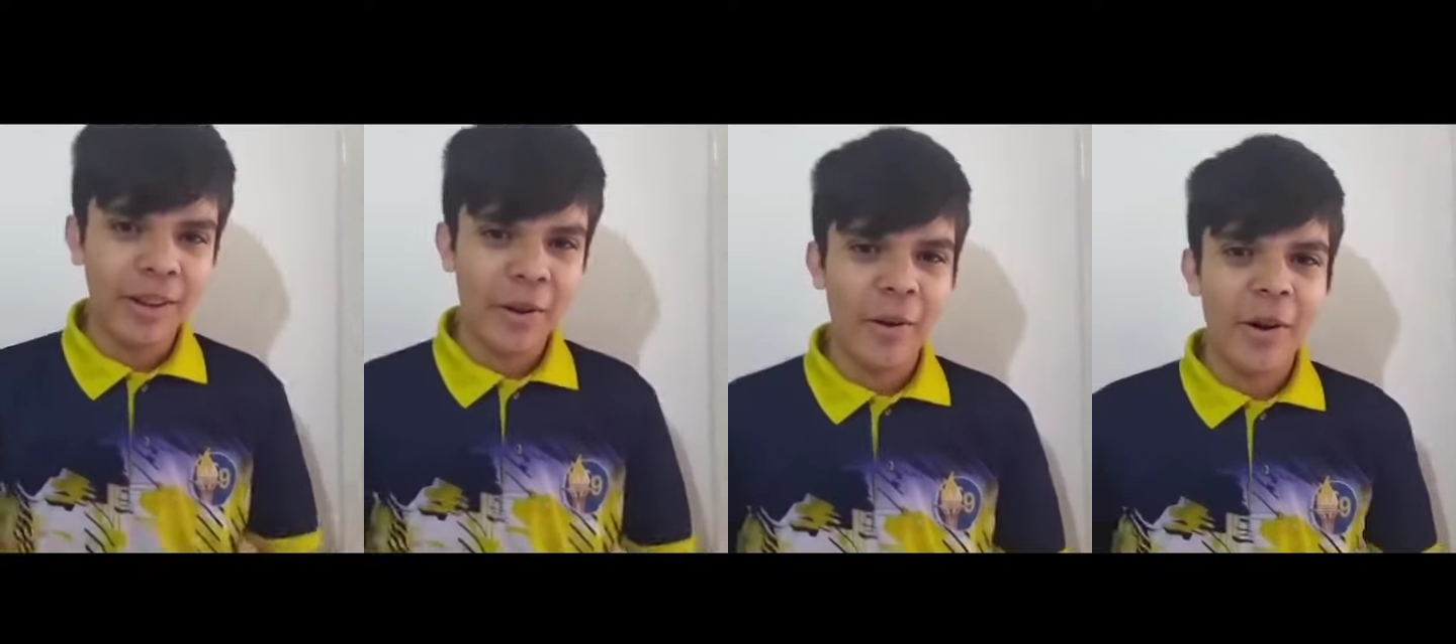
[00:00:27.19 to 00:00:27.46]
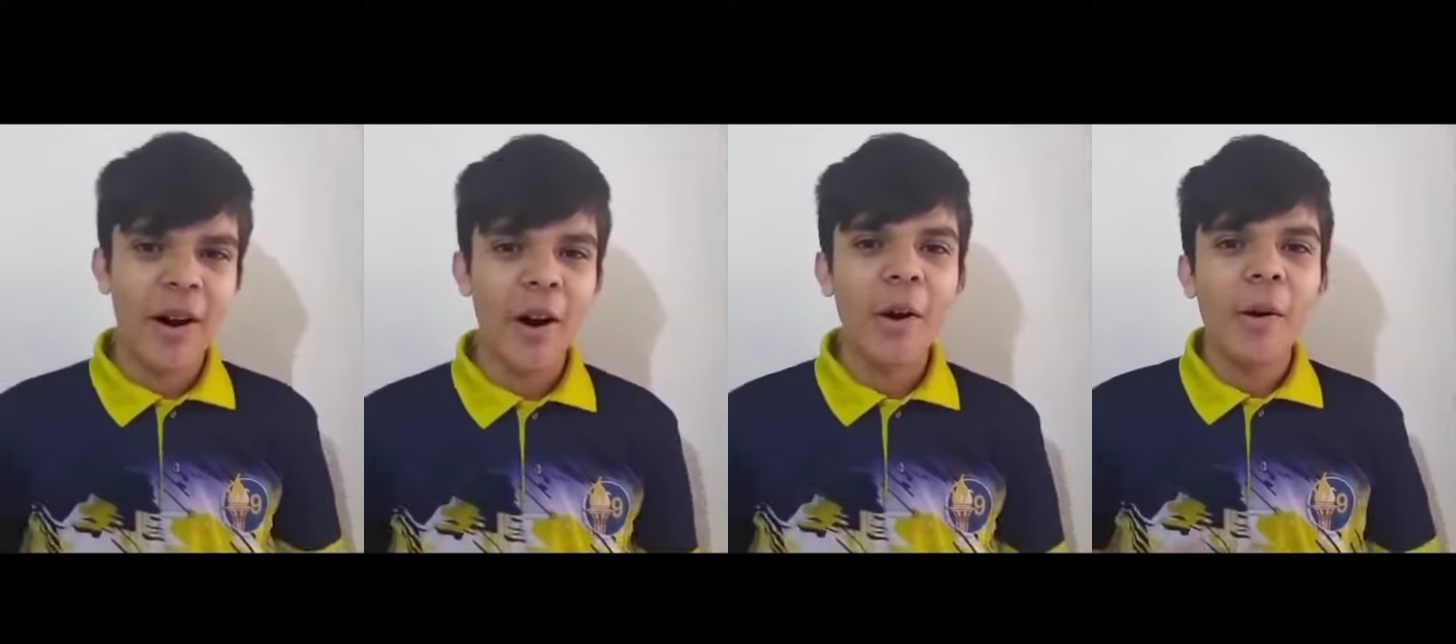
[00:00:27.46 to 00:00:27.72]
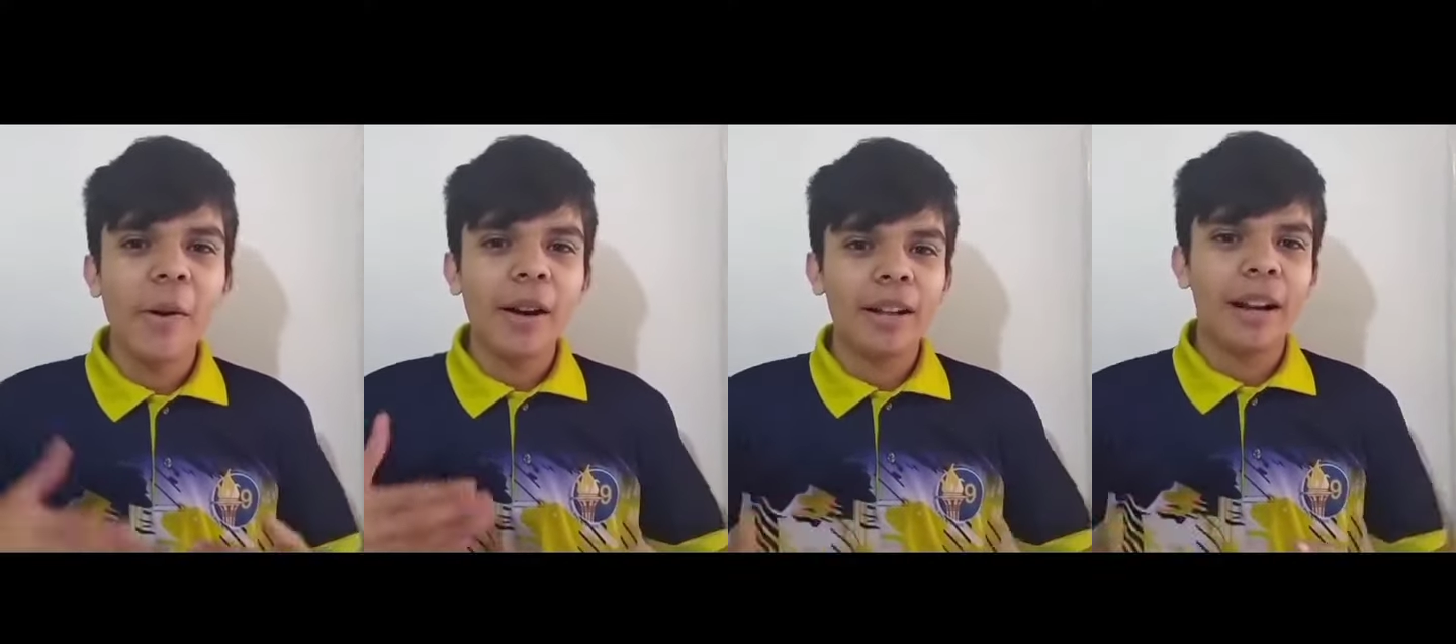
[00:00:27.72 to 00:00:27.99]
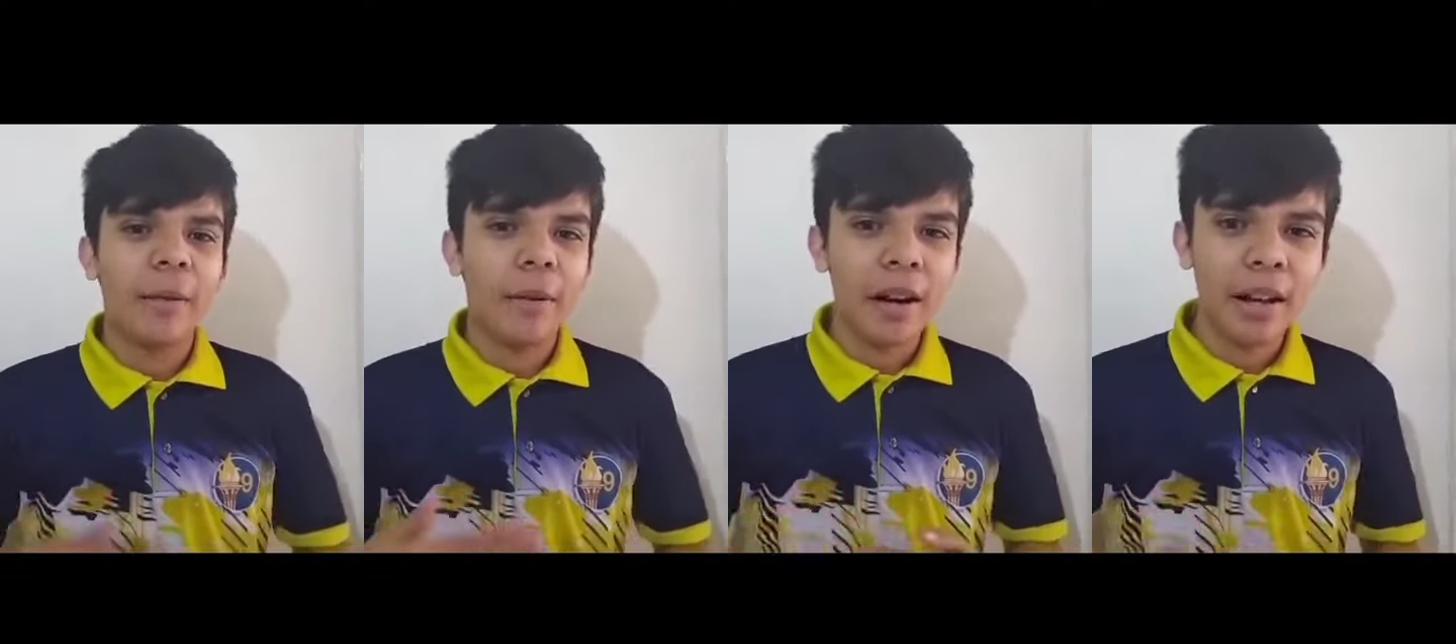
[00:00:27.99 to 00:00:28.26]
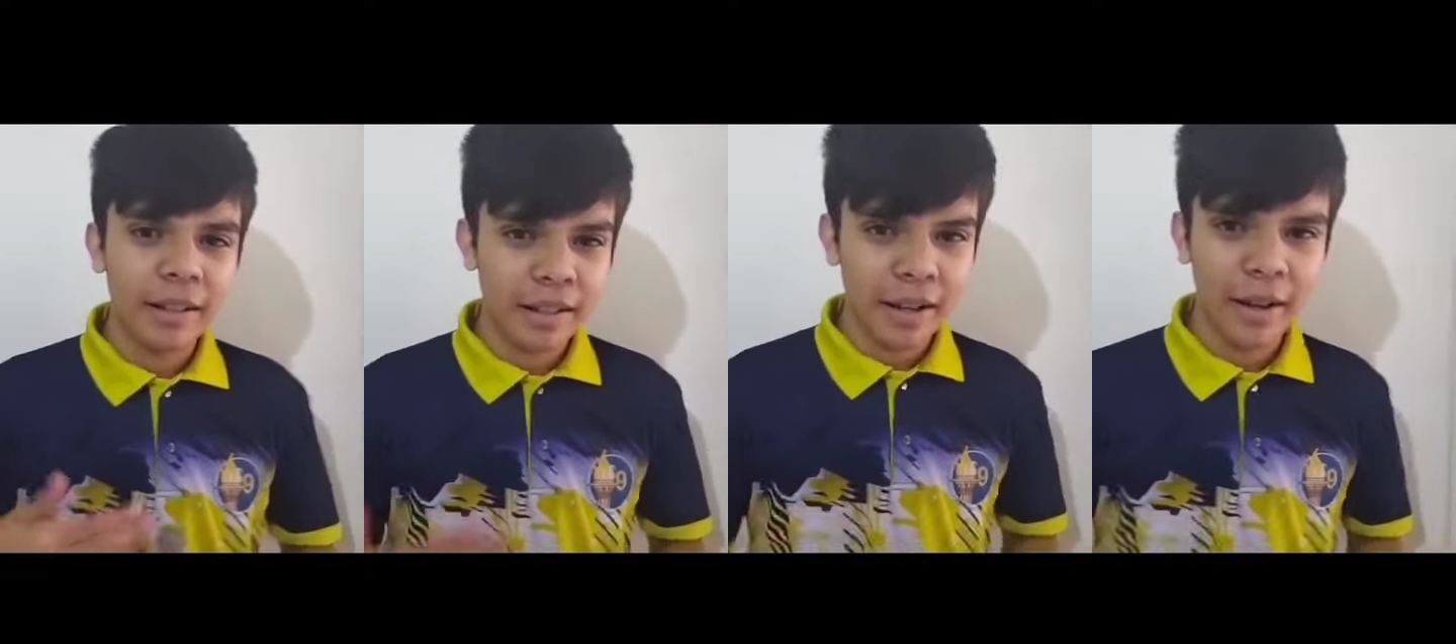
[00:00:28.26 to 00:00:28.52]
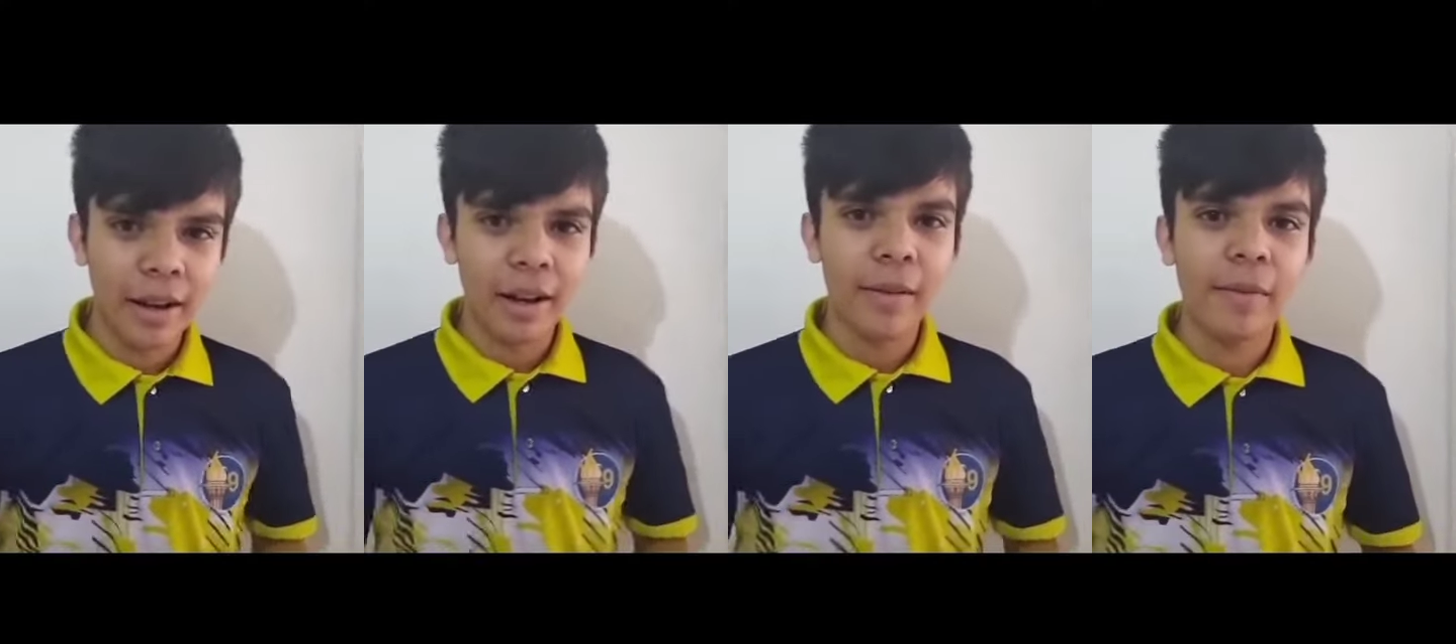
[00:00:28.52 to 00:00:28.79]
it has no upward
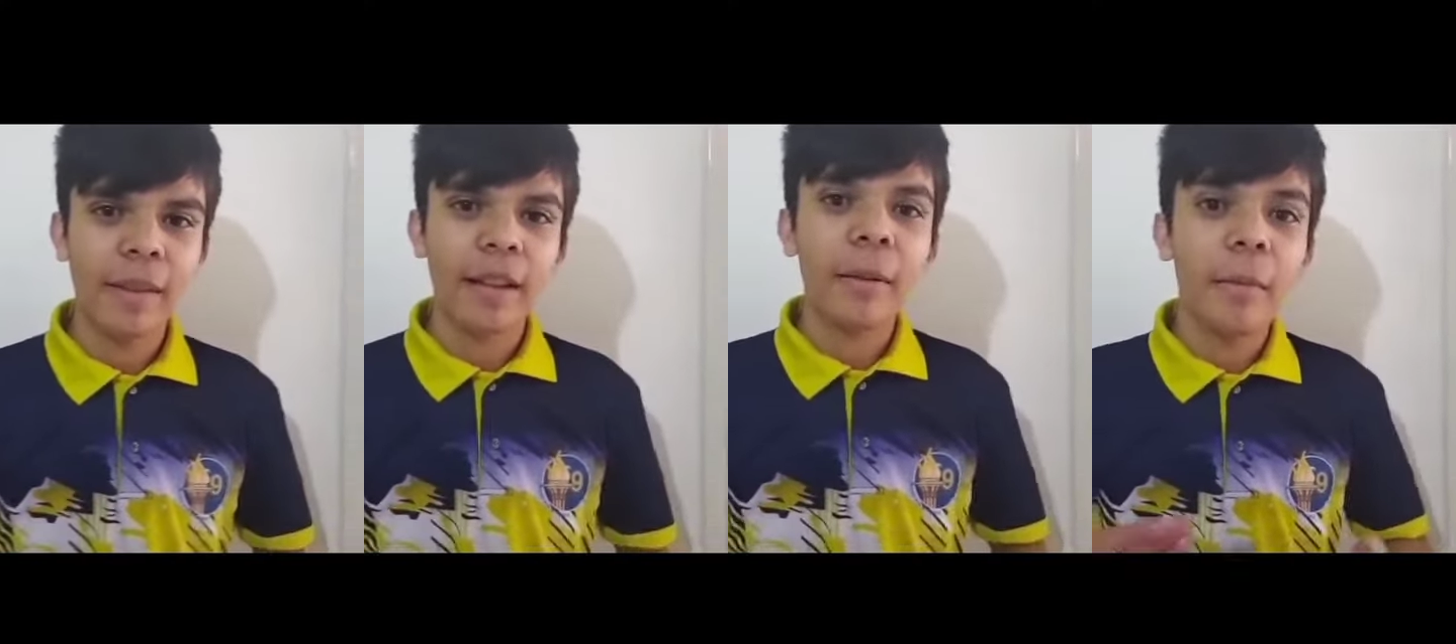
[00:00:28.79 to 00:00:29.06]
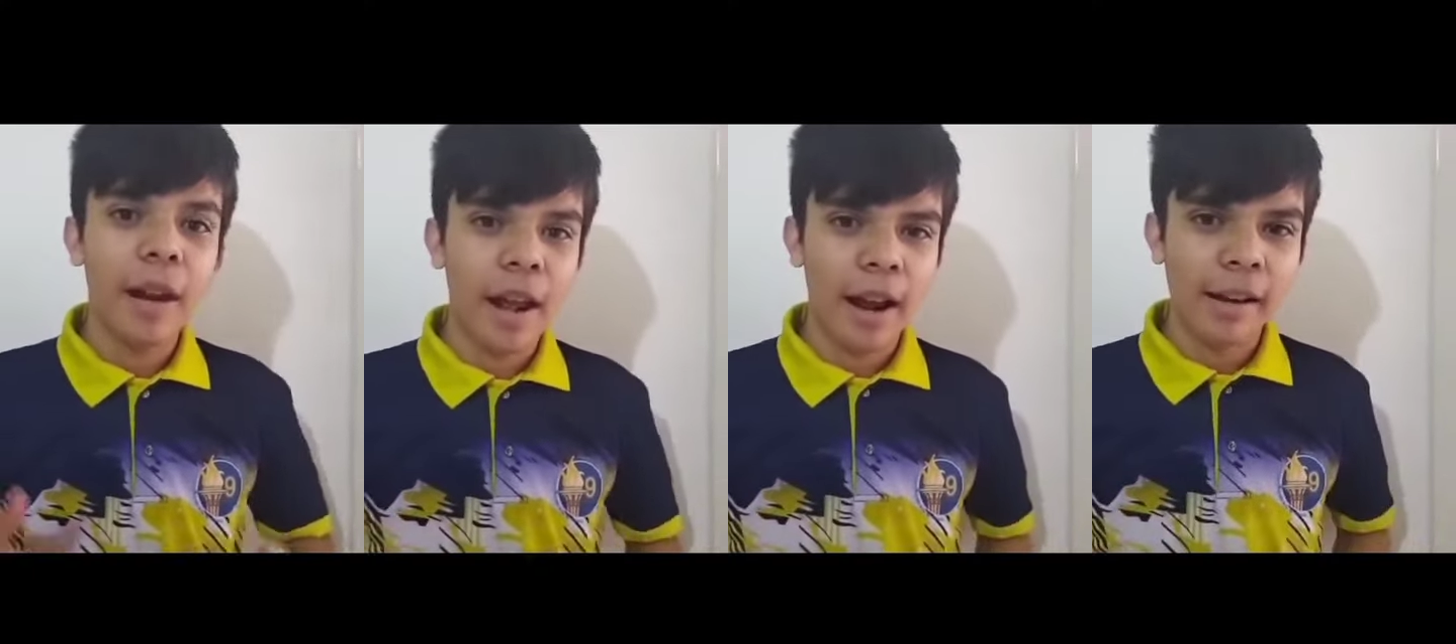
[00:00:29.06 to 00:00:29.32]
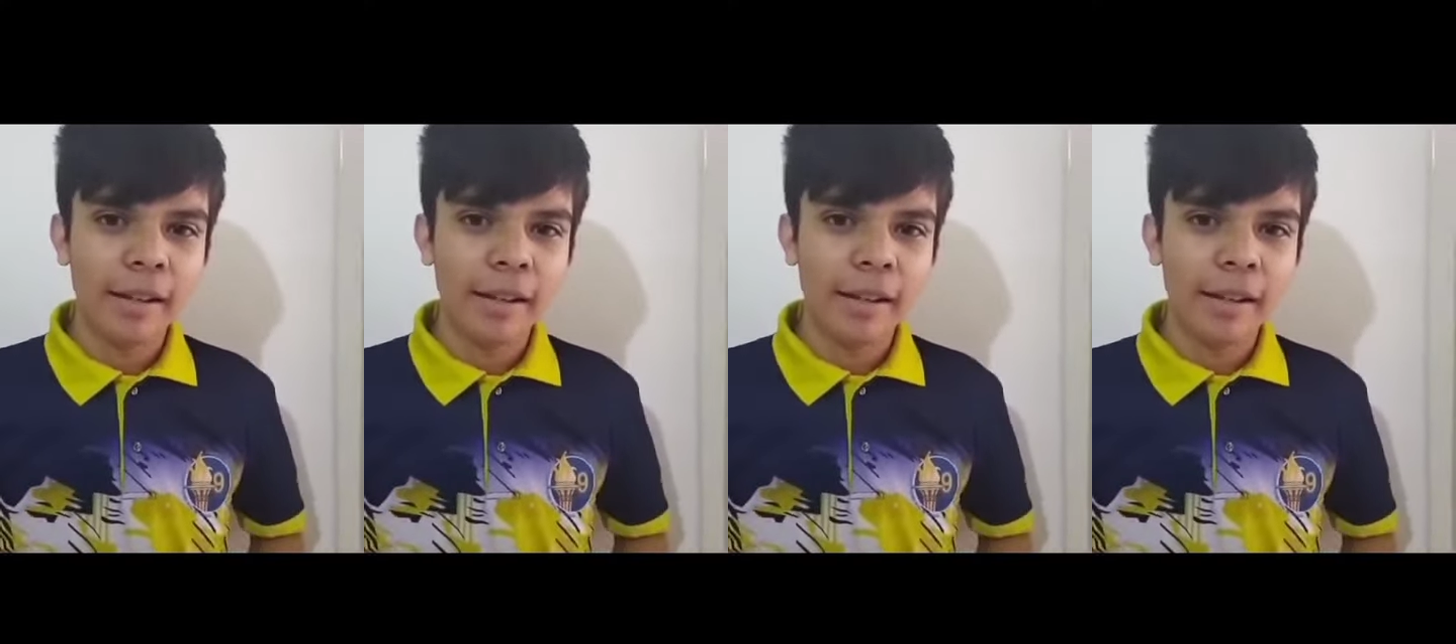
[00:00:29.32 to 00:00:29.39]
or downward